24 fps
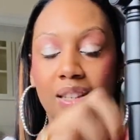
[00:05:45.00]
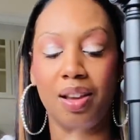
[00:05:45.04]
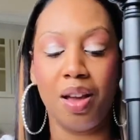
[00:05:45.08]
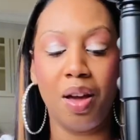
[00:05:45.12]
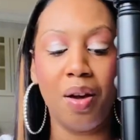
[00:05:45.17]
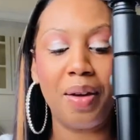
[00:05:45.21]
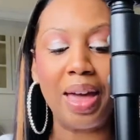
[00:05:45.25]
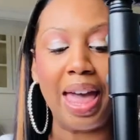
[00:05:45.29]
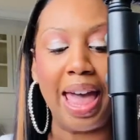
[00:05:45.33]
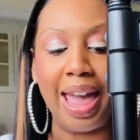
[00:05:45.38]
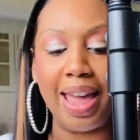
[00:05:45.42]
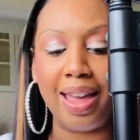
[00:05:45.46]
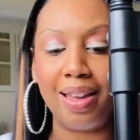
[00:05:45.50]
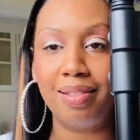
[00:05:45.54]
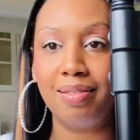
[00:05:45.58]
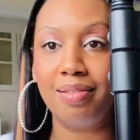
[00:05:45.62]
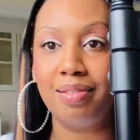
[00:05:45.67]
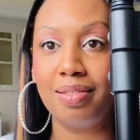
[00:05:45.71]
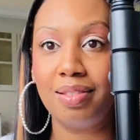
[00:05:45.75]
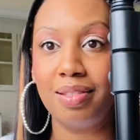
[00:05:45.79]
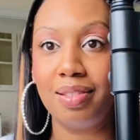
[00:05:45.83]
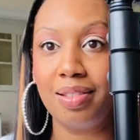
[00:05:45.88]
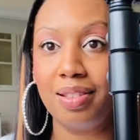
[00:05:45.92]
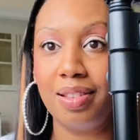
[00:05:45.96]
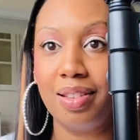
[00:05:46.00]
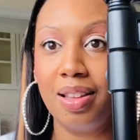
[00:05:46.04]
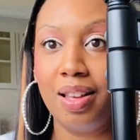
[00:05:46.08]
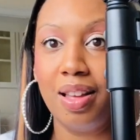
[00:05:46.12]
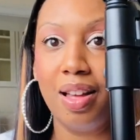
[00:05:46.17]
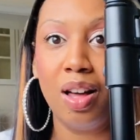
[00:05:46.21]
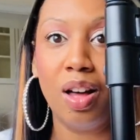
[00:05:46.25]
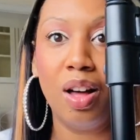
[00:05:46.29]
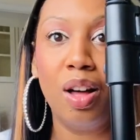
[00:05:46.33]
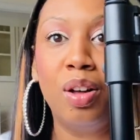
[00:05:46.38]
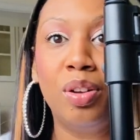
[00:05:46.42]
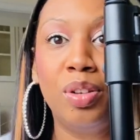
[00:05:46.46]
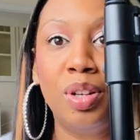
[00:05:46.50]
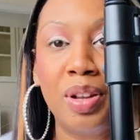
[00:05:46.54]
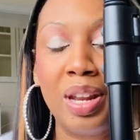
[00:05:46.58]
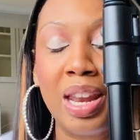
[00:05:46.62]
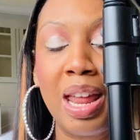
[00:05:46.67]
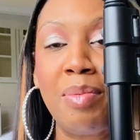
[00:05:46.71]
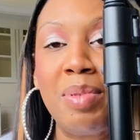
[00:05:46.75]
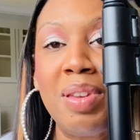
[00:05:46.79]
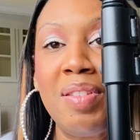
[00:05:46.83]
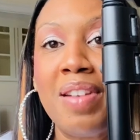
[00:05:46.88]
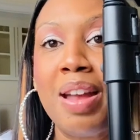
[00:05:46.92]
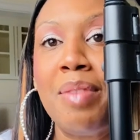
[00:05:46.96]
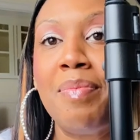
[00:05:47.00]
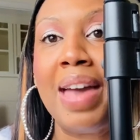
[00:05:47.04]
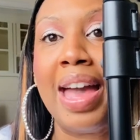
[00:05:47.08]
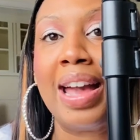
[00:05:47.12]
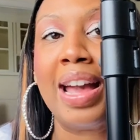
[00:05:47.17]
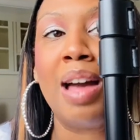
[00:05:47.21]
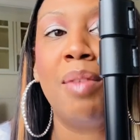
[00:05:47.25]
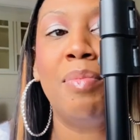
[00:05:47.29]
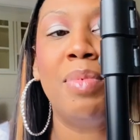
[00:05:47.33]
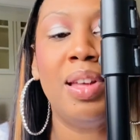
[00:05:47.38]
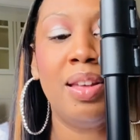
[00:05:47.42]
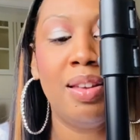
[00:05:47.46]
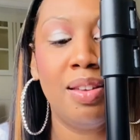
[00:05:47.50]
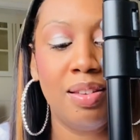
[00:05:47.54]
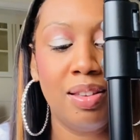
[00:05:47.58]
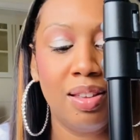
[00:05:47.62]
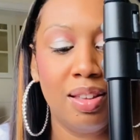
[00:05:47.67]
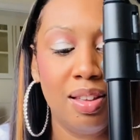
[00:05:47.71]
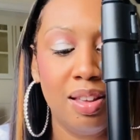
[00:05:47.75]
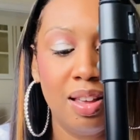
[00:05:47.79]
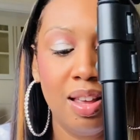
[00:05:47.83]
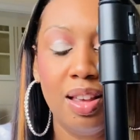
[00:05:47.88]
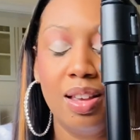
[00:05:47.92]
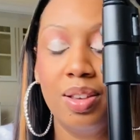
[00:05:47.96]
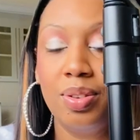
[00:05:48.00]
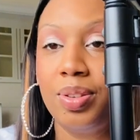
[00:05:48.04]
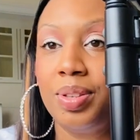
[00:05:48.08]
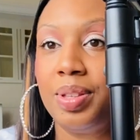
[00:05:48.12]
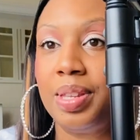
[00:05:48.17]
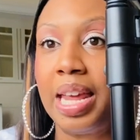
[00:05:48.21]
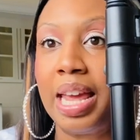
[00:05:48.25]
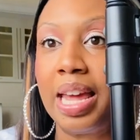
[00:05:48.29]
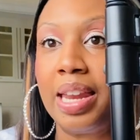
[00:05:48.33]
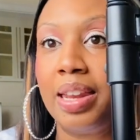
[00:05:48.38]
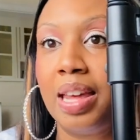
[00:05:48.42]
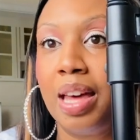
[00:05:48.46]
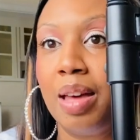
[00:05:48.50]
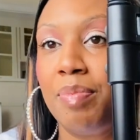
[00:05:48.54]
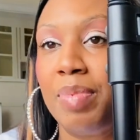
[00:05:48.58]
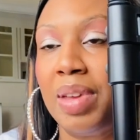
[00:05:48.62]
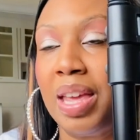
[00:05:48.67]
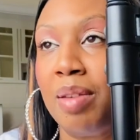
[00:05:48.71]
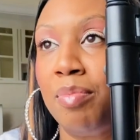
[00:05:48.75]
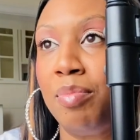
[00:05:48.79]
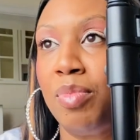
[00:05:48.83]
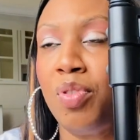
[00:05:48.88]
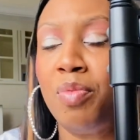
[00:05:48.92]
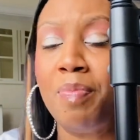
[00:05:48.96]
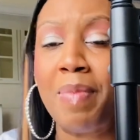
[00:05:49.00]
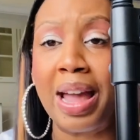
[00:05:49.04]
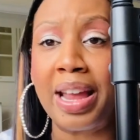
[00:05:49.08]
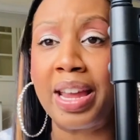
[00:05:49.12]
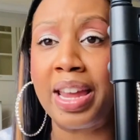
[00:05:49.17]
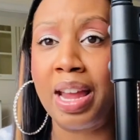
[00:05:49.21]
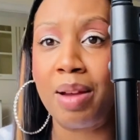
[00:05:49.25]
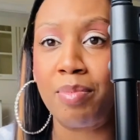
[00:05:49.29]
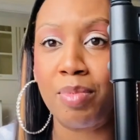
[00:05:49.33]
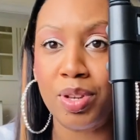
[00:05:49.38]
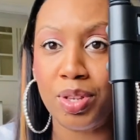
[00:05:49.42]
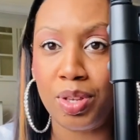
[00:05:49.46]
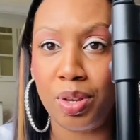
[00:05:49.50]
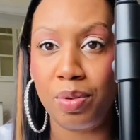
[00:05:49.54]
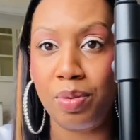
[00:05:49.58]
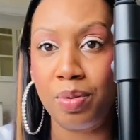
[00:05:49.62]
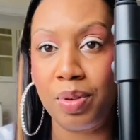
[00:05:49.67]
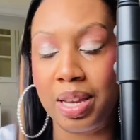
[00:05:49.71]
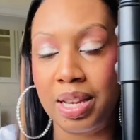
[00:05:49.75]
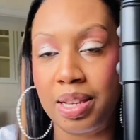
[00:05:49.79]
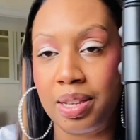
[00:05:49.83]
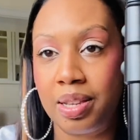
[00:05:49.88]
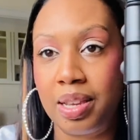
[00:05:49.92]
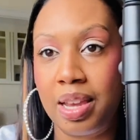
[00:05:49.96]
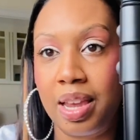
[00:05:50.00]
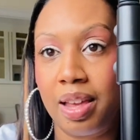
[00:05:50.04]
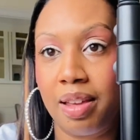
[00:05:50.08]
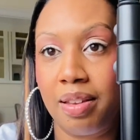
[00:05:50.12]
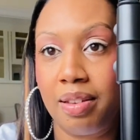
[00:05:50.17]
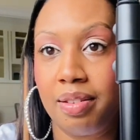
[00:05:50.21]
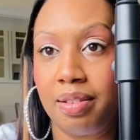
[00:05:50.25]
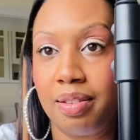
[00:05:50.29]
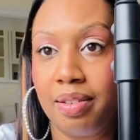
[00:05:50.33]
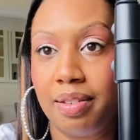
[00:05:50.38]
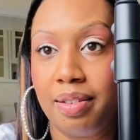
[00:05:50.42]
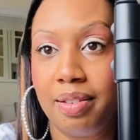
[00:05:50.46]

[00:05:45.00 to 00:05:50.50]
Okay. Hold on. I'll be right back. I'm going to stand up and move my camera so you can see it.